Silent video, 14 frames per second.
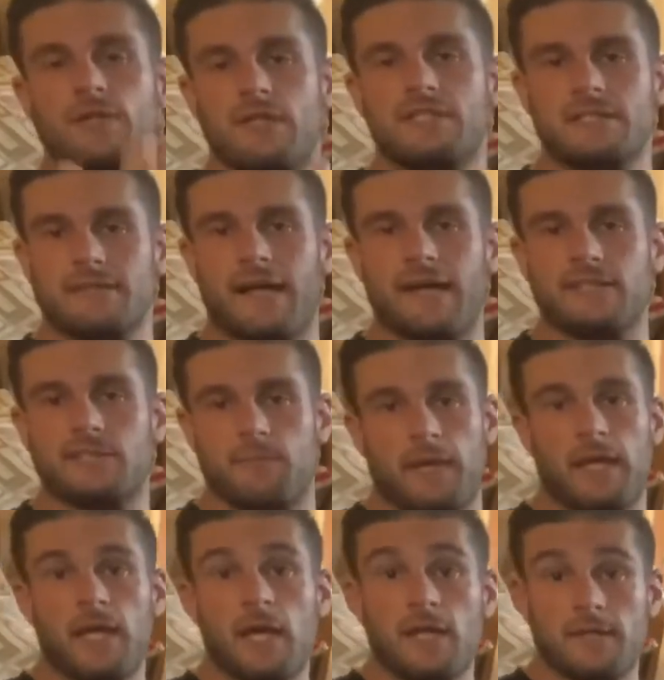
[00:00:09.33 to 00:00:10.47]
this is likely to
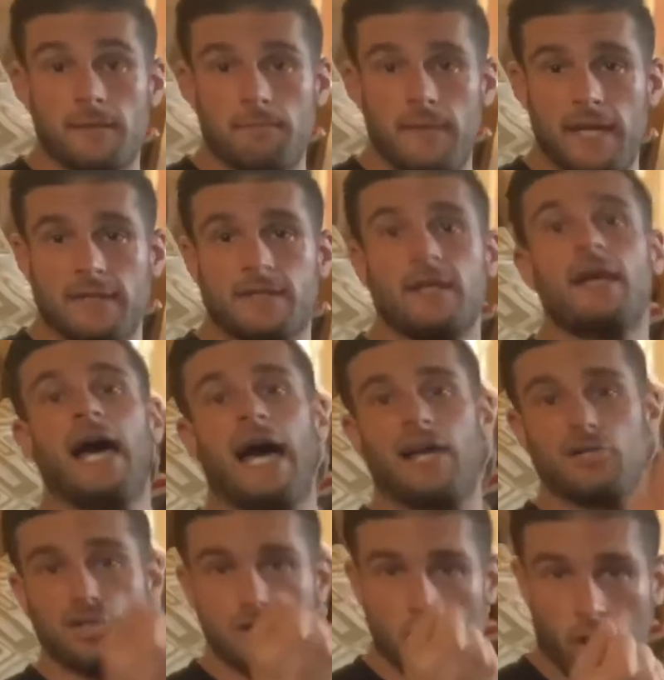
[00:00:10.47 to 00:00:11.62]
be the mid
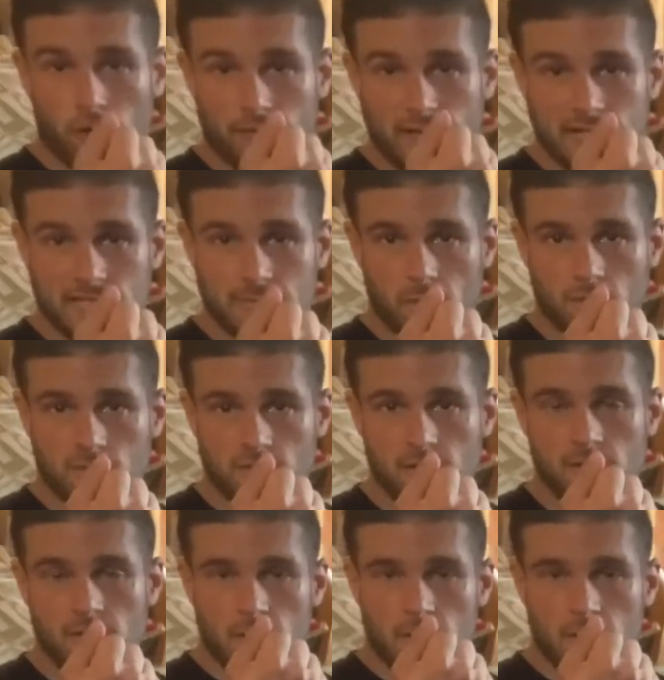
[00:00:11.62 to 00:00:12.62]
and shortened range of motion.